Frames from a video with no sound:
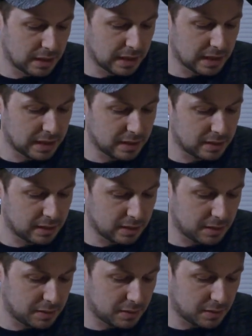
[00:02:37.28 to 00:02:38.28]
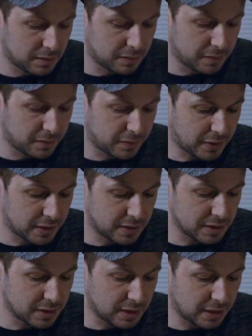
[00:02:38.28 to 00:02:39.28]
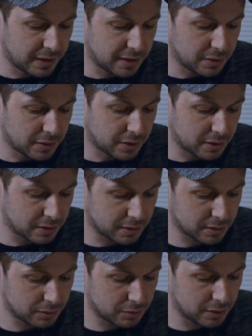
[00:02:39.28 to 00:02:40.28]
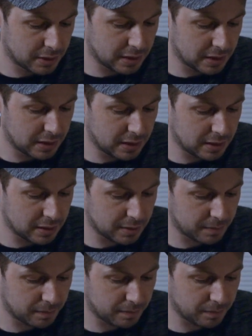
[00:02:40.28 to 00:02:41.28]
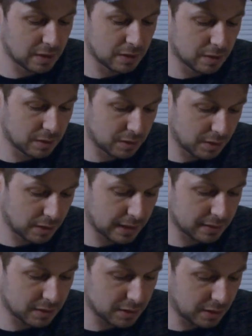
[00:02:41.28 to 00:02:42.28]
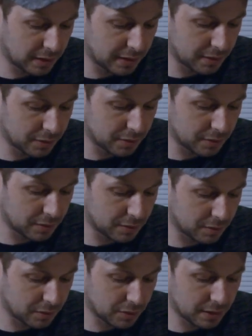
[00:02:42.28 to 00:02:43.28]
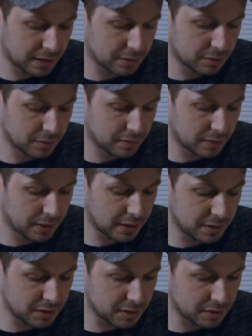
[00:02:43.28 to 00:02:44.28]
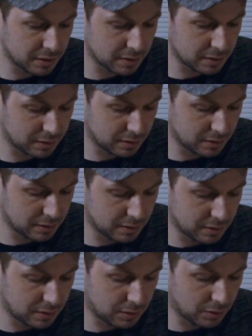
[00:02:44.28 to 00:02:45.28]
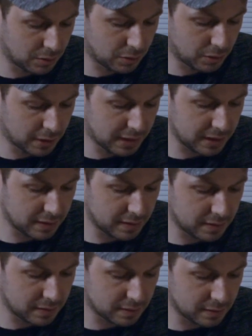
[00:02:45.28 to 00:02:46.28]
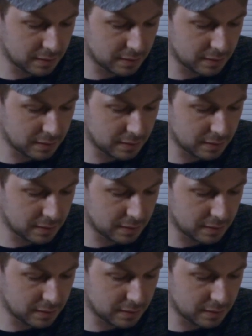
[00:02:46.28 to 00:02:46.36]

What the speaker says: and it finds the slider. Okay, select the slider, connect to device, connect,